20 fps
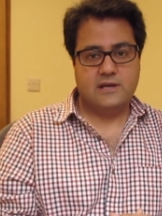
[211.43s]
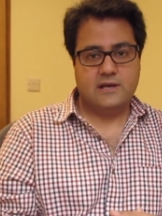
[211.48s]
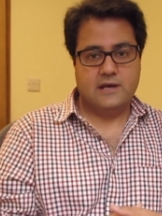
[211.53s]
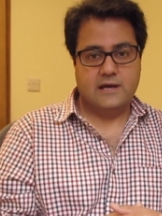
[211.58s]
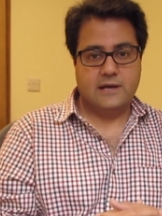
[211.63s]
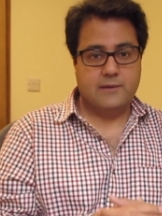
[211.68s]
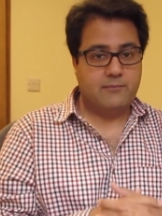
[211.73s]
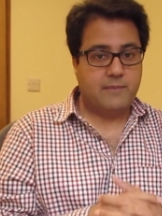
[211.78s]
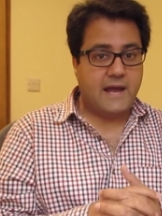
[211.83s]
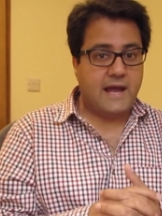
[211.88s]

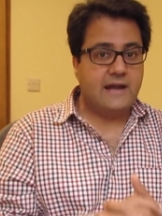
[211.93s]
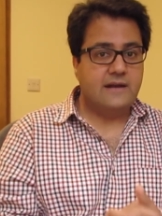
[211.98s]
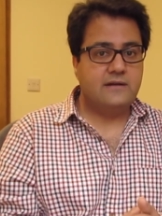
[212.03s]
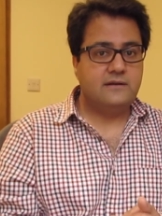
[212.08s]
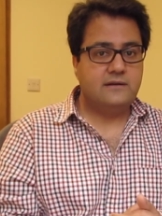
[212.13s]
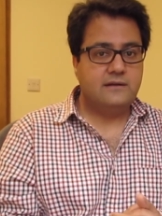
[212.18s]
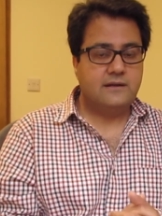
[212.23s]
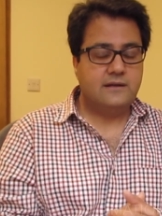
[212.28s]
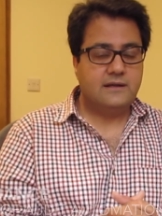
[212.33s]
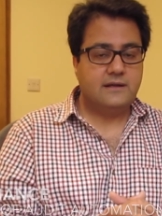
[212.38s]

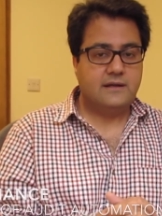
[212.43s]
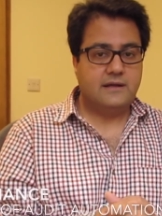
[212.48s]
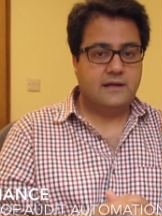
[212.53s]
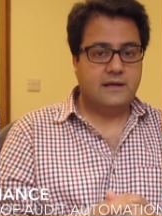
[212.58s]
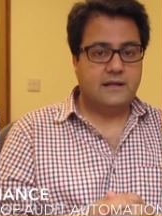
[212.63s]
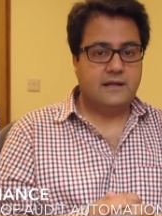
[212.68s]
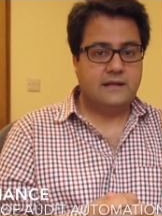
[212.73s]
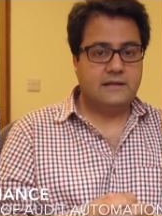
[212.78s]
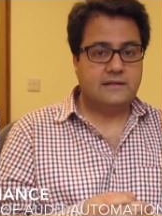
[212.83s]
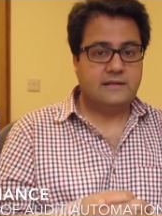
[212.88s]
And
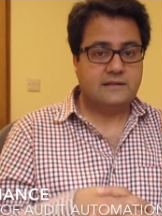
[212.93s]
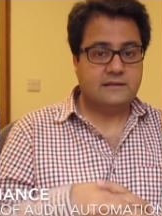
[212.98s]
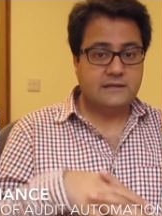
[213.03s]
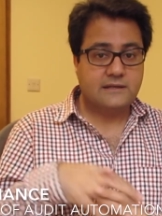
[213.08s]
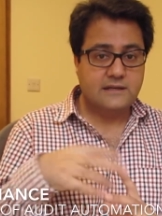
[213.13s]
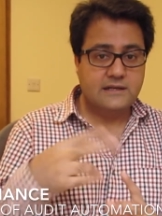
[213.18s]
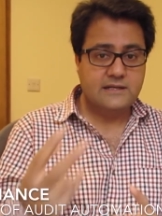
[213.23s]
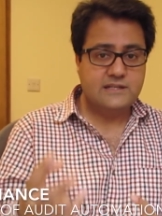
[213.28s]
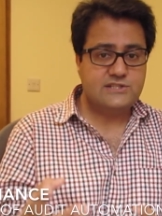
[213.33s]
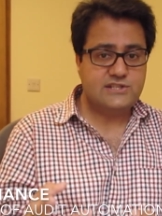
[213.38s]
the
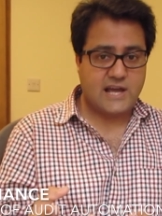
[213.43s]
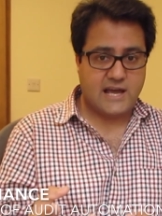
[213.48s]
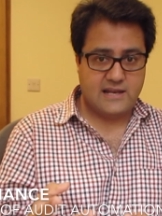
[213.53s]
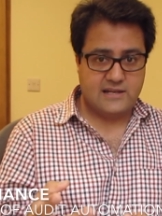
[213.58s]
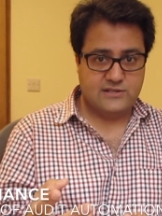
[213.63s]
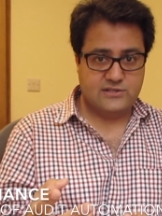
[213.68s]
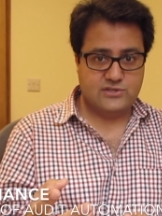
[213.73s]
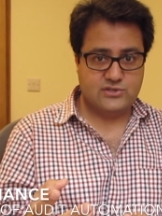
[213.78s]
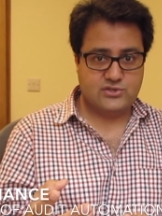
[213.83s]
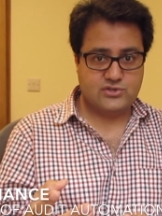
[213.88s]
third
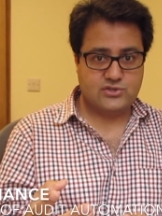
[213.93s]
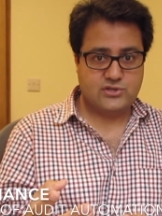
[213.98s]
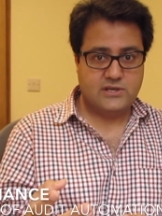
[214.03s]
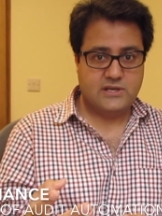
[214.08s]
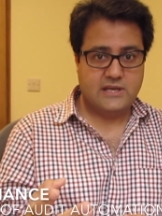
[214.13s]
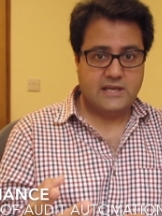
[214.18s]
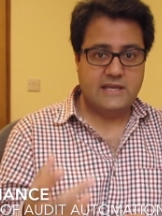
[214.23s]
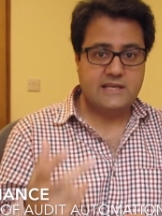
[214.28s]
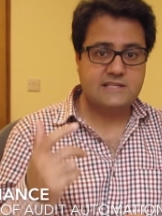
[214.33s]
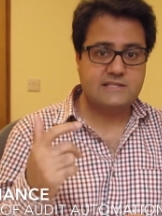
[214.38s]
challenge
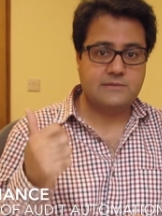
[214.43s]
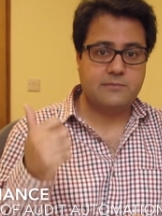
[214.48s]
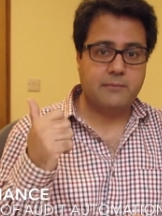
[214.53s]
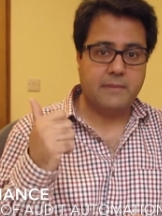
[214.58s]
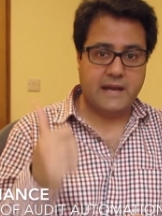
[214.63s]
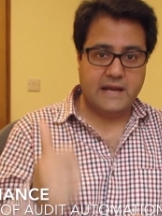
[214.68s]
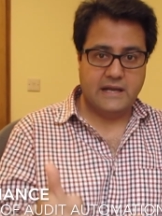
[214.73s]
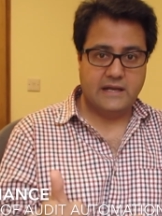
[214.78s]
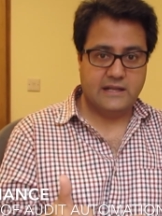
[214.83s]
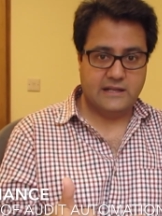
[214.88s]
is
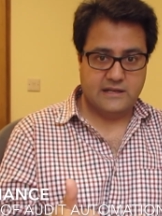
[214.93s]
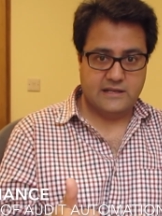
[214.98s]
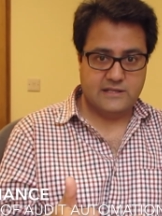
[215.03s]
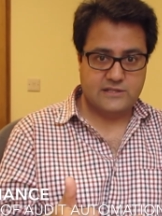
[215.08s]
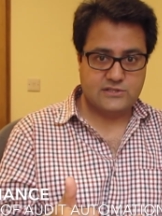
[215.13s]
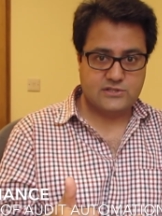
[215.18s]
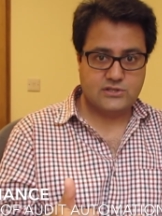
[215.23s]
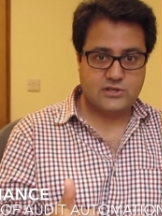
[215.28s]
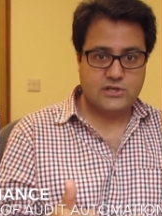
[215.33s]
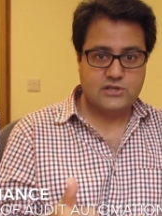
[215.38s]

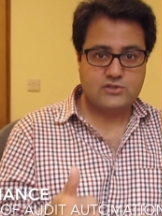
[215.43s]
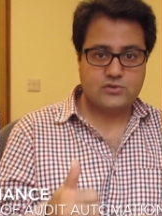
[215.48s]
maintenance.